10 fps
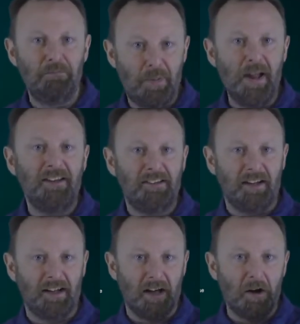
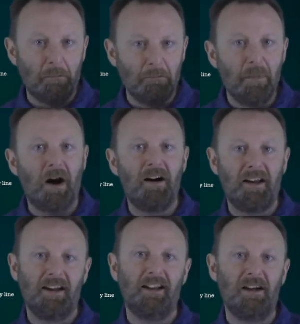basic
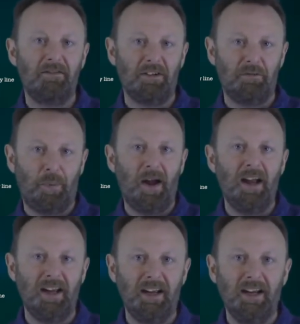market level of
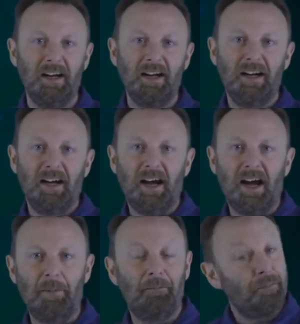pay
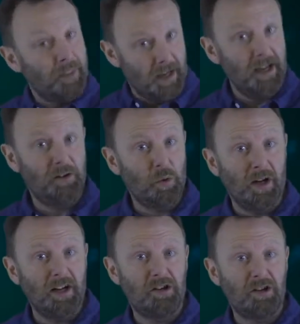is
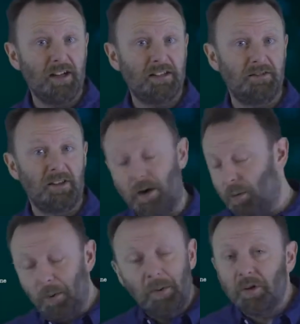quite attractive in that
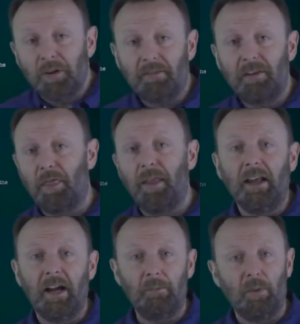way. We don't have to
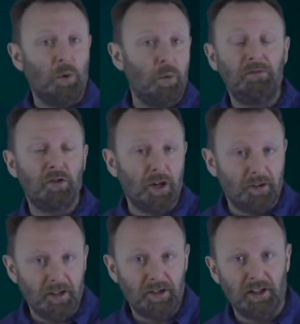think anymore. We've done
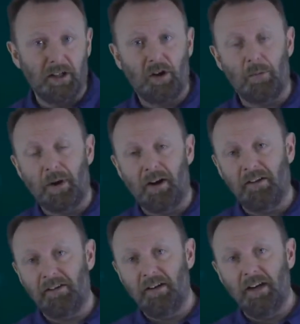our internal
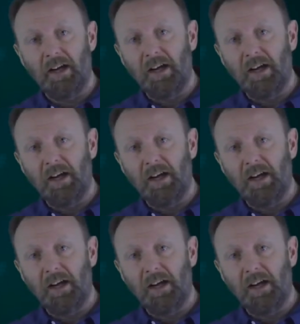comparison.